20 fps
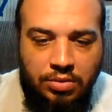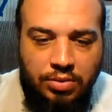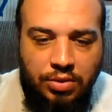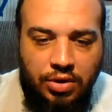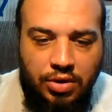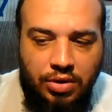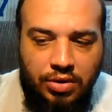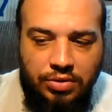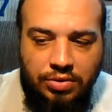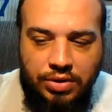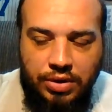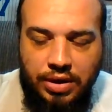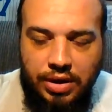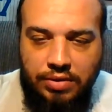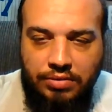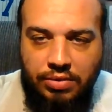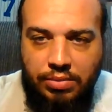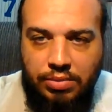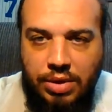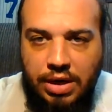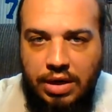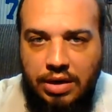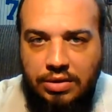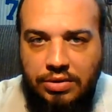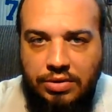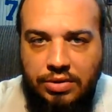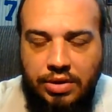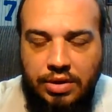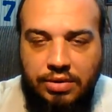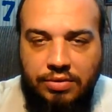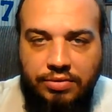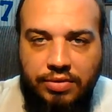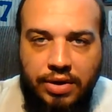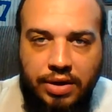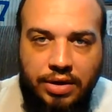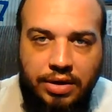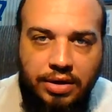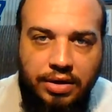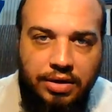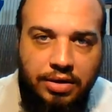because they have a mindset if I
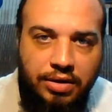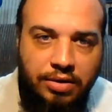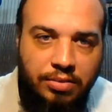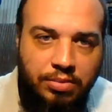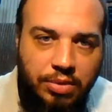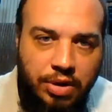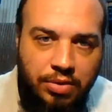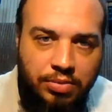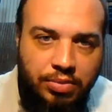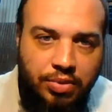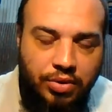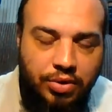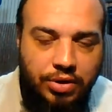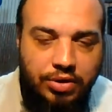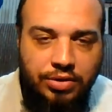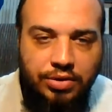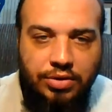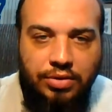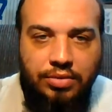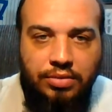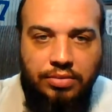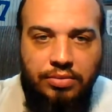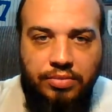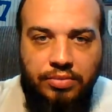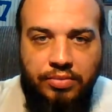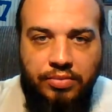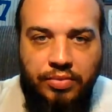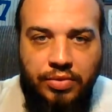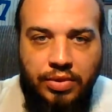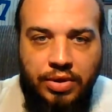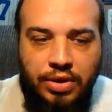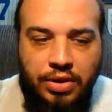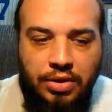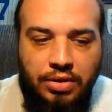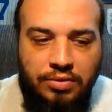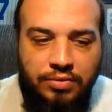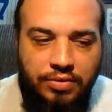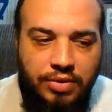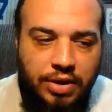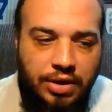can't hear my preacher,
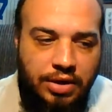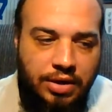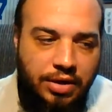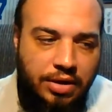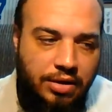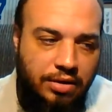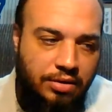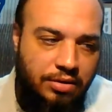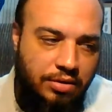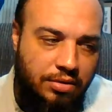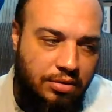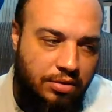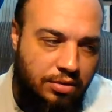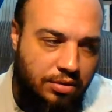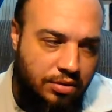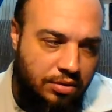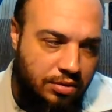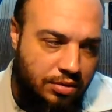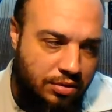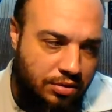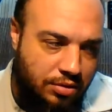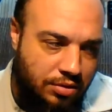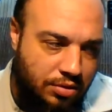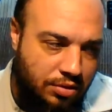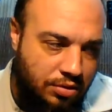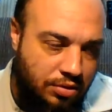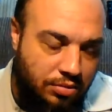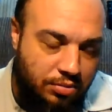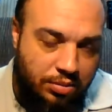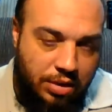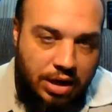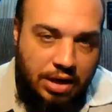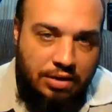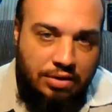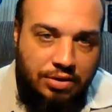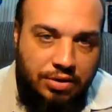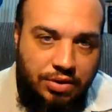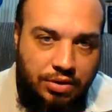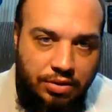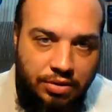if I can't go to my
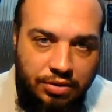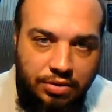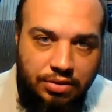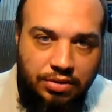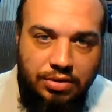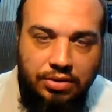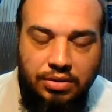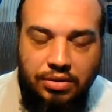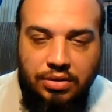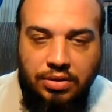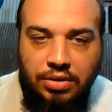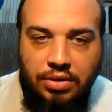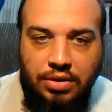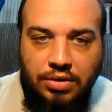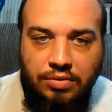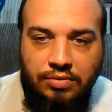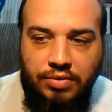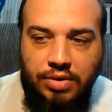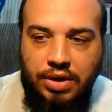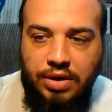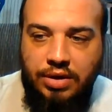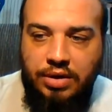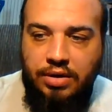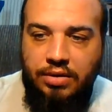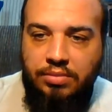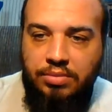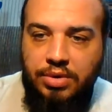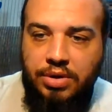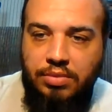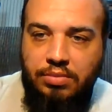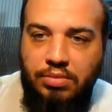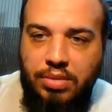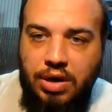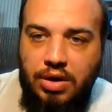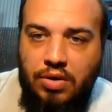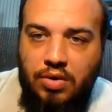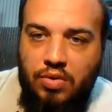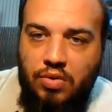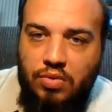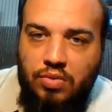church, if I can't be
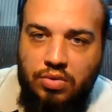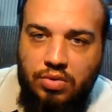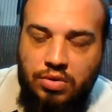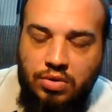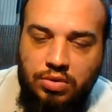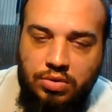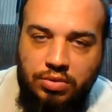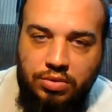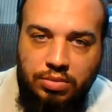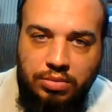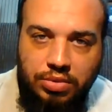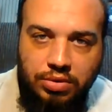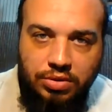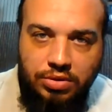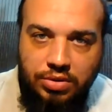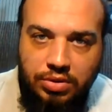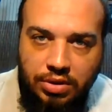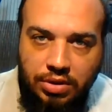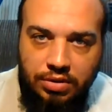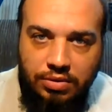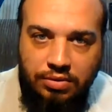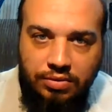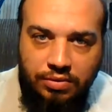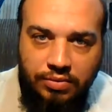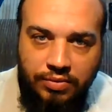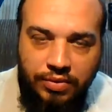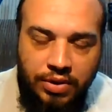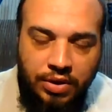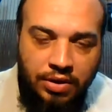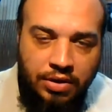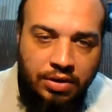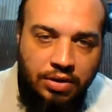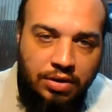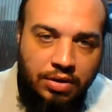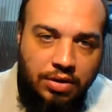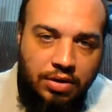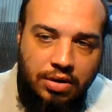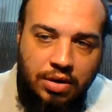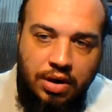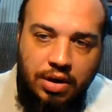my own comfortable self,
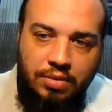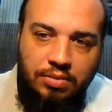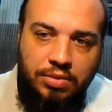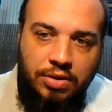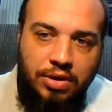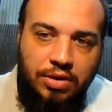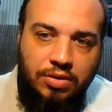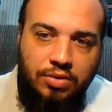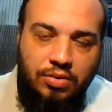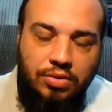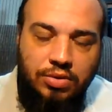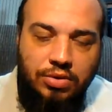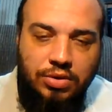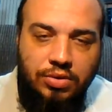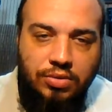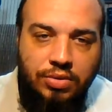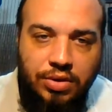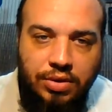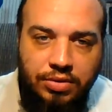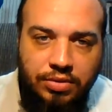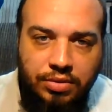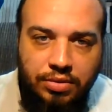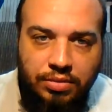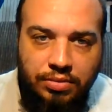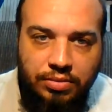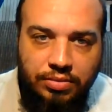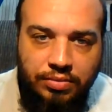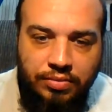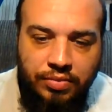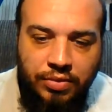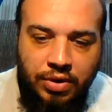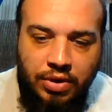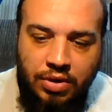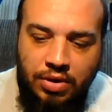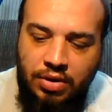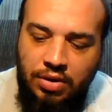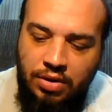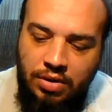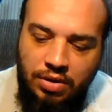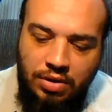then I'm not going to do nothing.
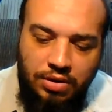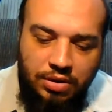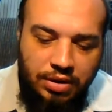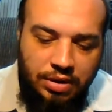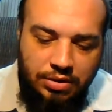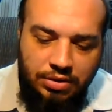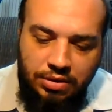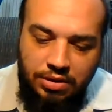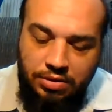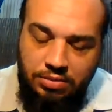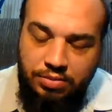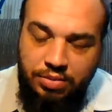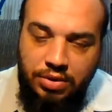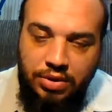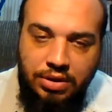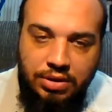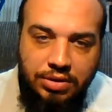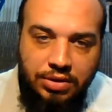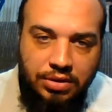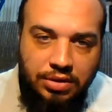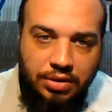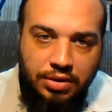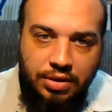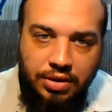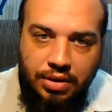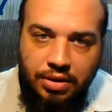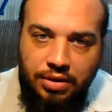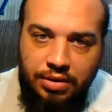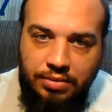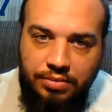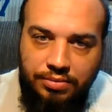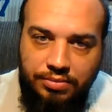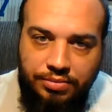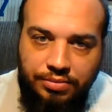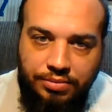That's not pleasing to God.